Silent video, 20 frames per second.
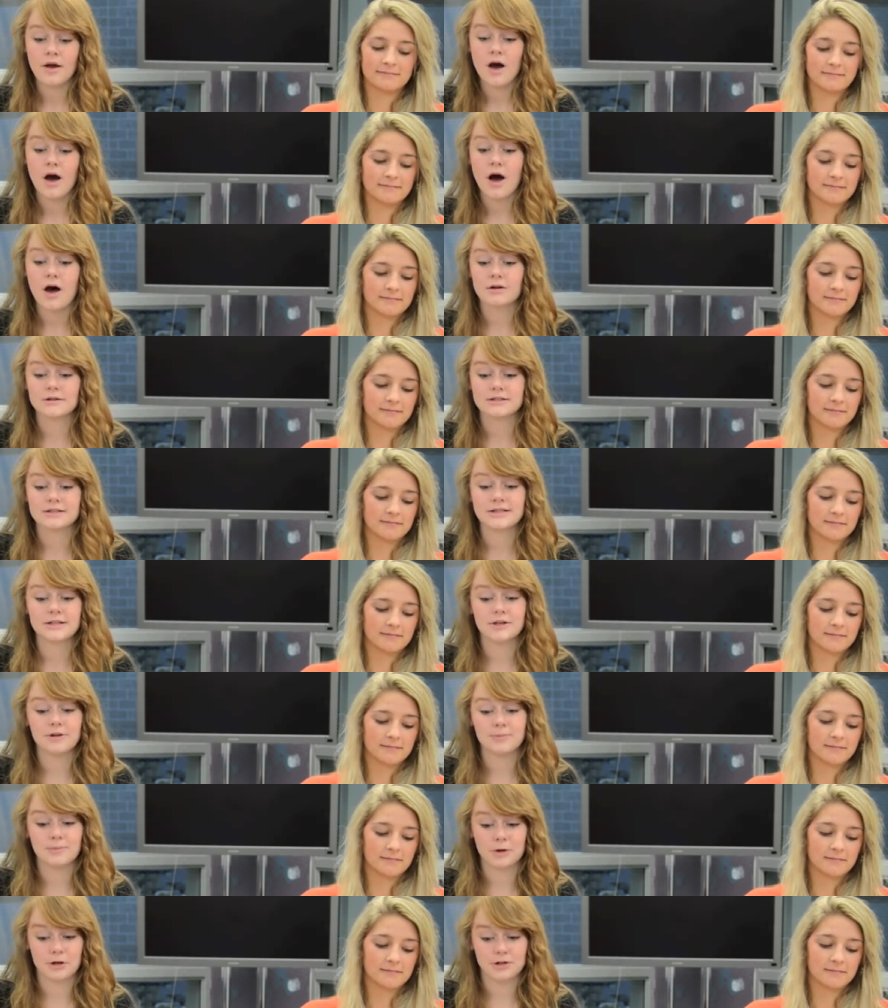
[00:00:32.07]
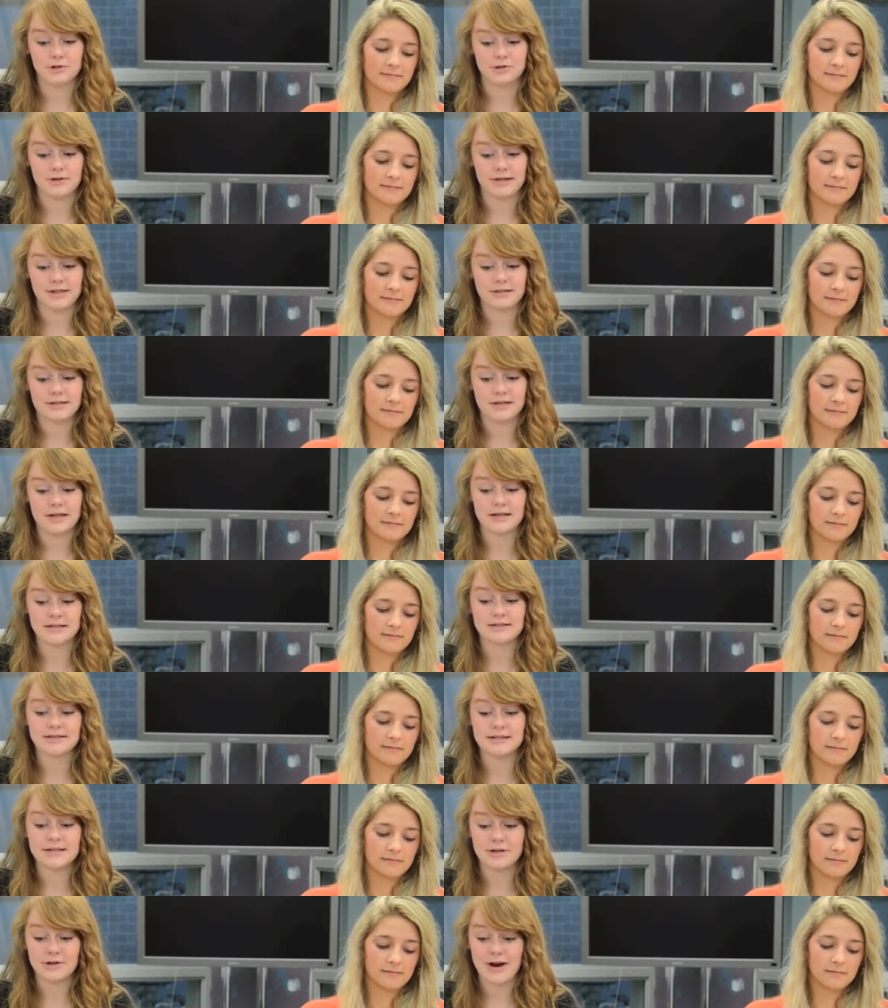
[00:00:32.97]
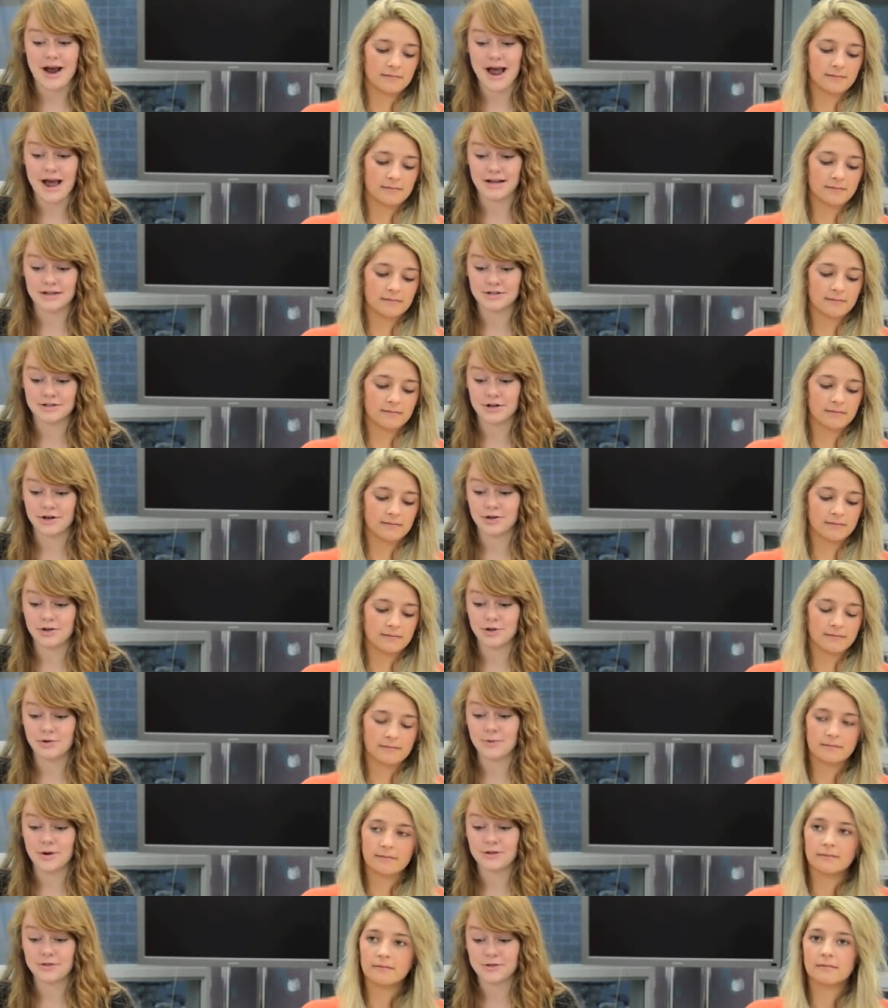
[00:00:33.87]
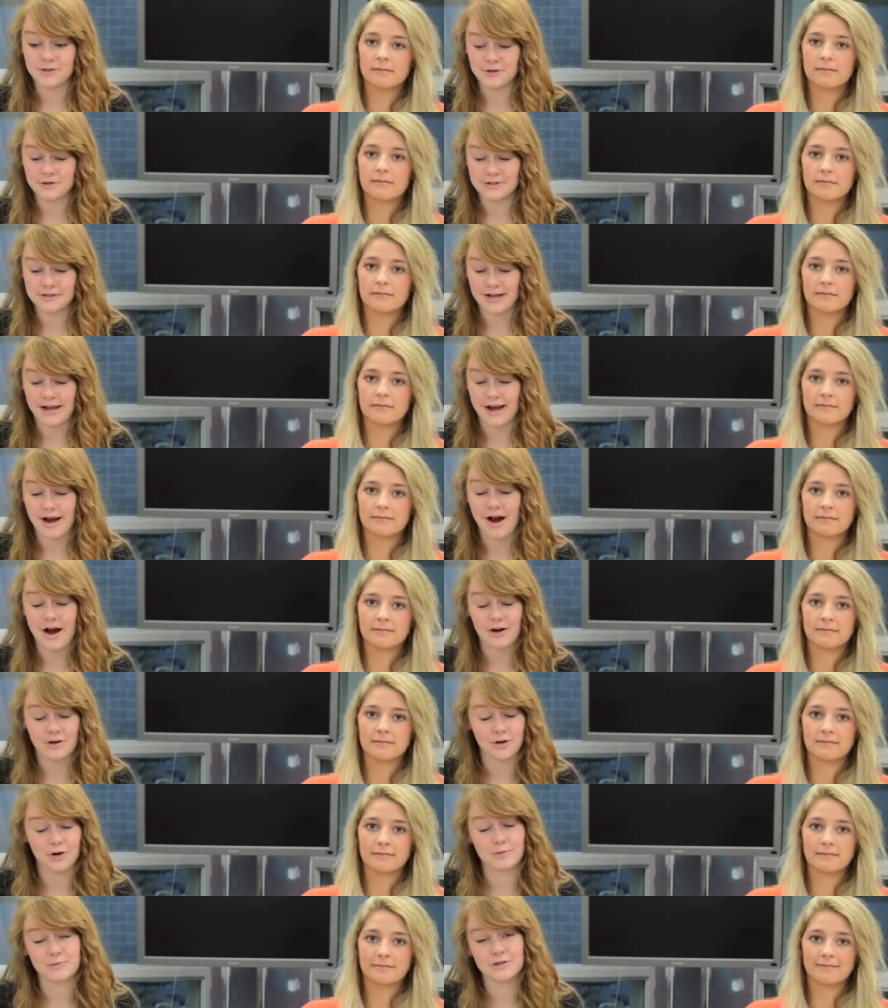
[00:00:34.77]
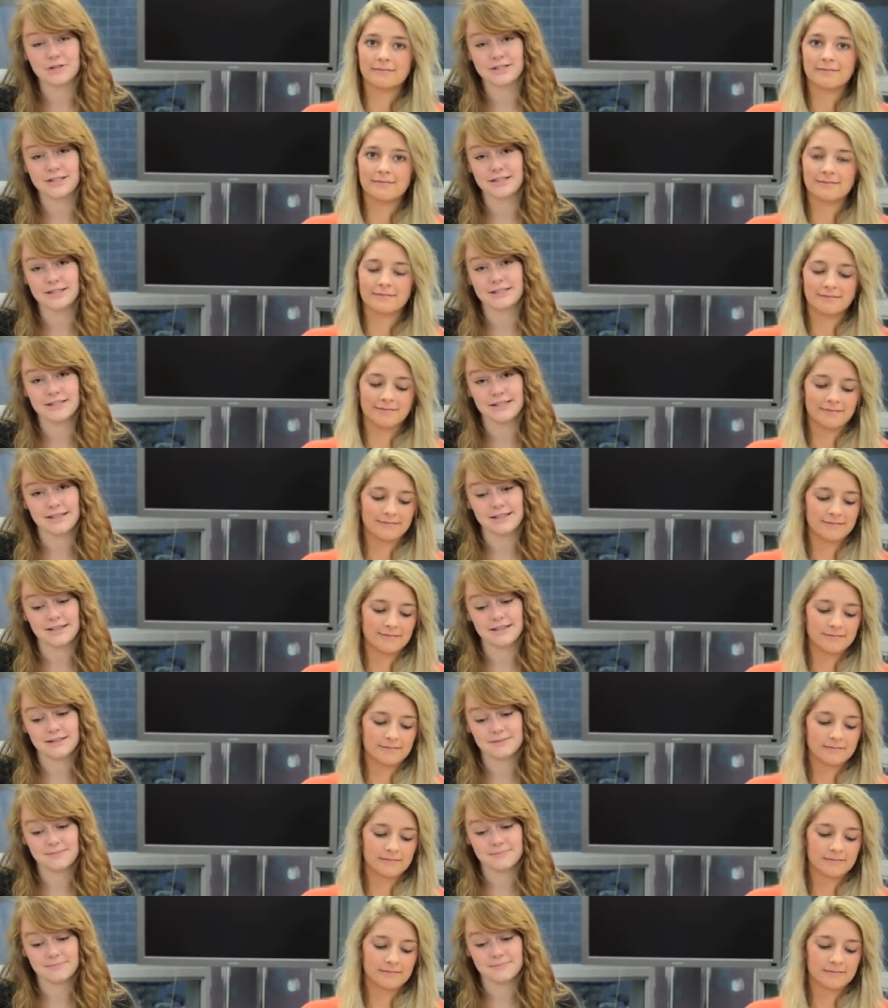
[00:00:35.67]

Speaker 1: All senior portraits and senior ads are due on Thursday, October 16th.